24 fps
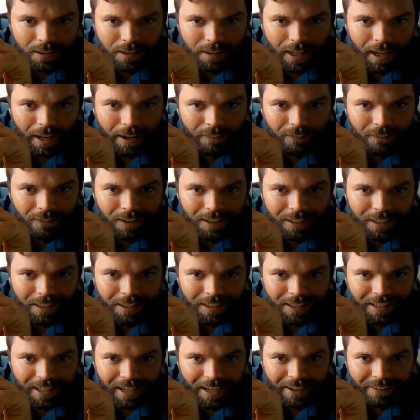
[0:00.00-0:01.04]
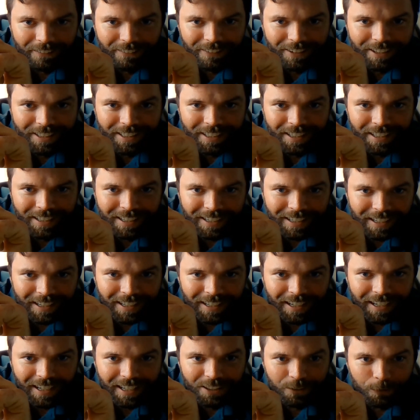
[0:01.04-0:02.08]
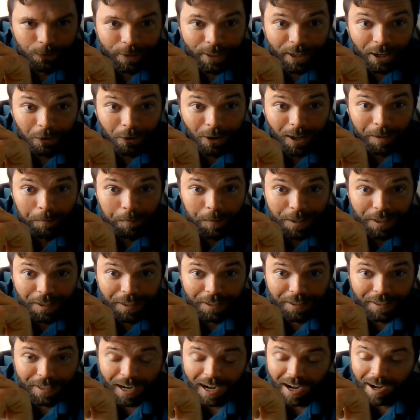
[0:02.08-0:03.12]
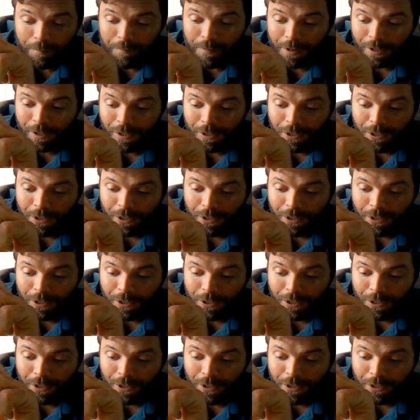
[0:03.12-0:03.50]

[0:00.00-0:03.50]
that one, that one, as we go up to the top.